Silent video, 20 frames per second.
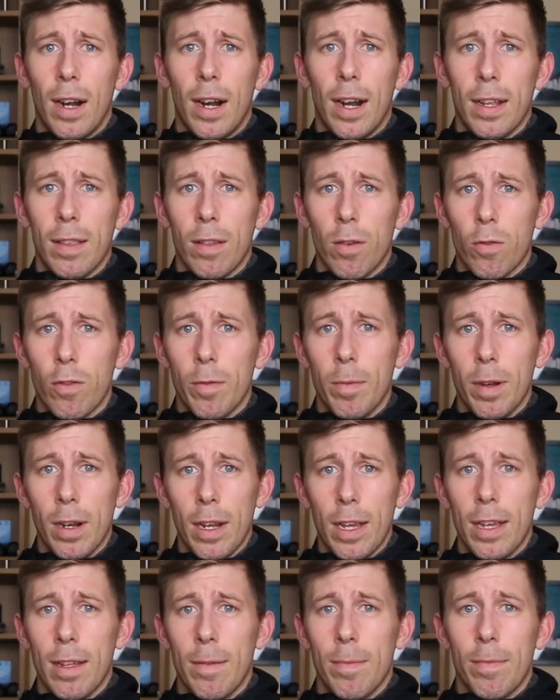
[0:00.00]
and
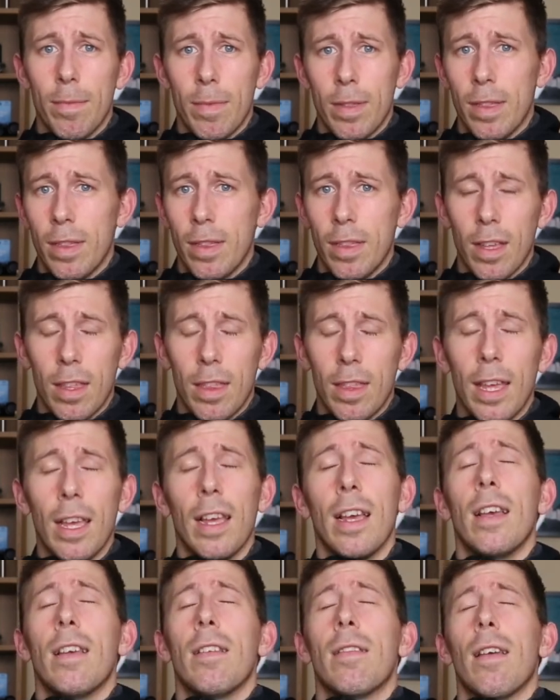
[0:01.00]
ultimately the thing
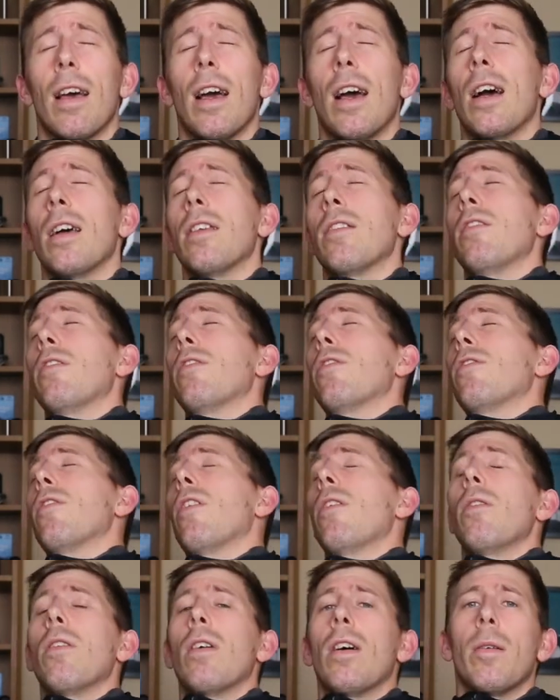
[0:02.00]
is
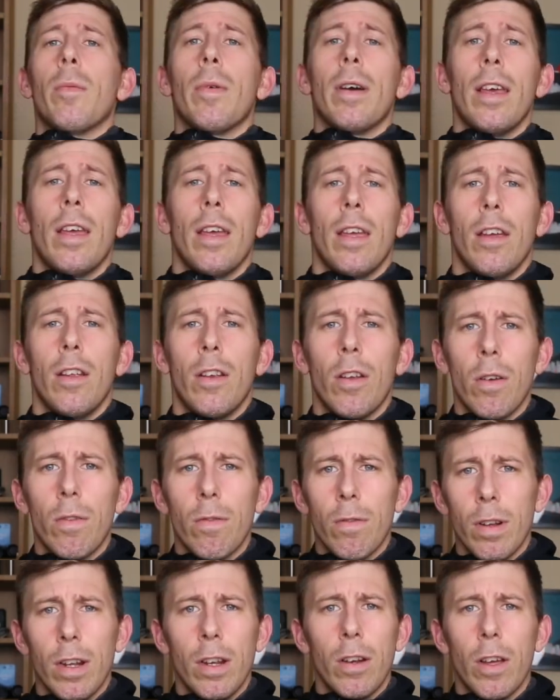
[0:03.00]
so lightweight you don't
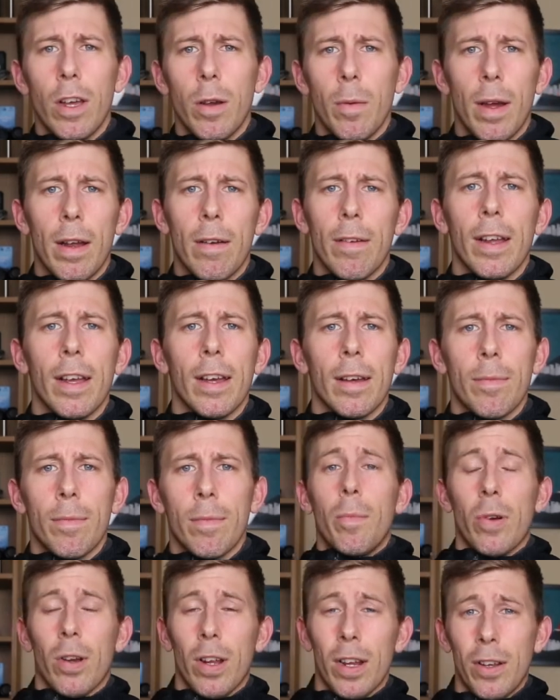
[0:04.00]
really know you're wearing it,
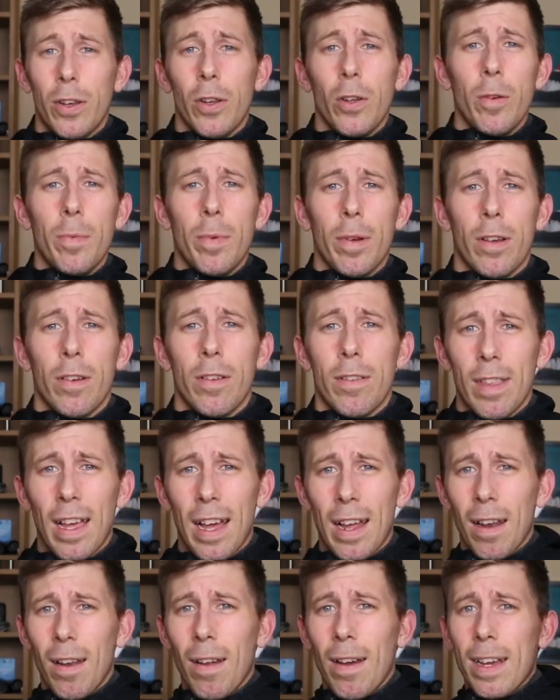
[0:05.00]
but I do because
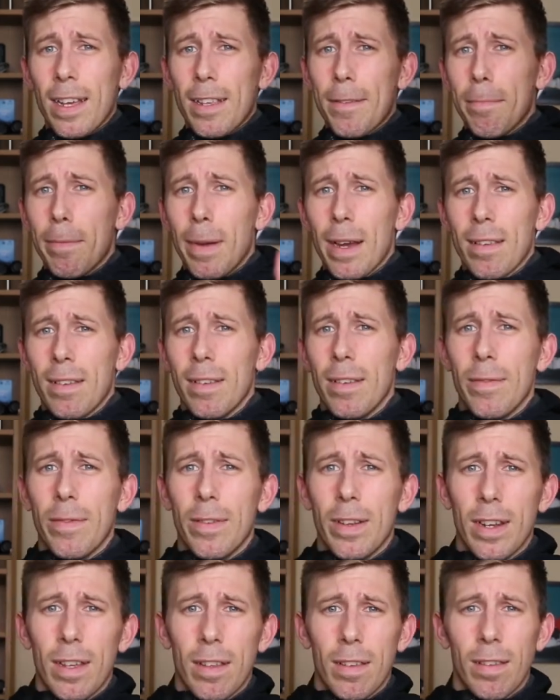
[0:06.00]
that light is massive
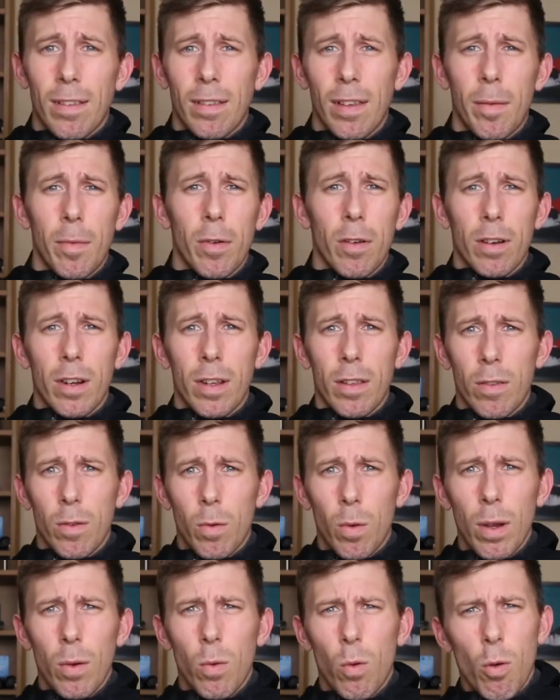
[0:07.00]
and it's summer and it's
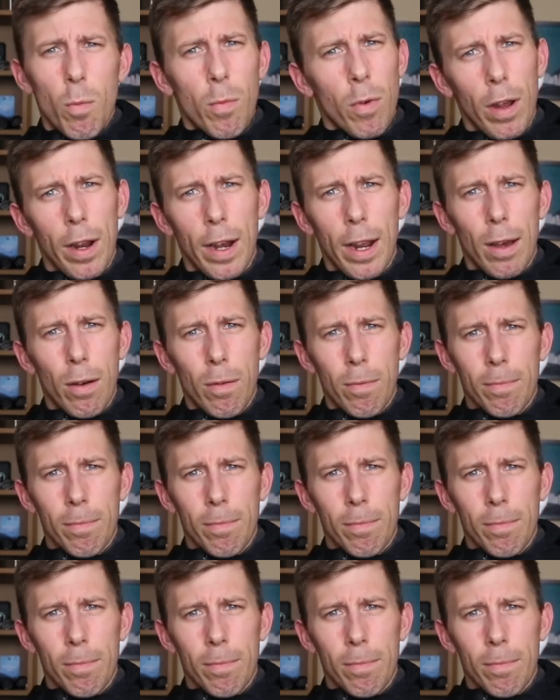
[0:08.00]
quite warm right now.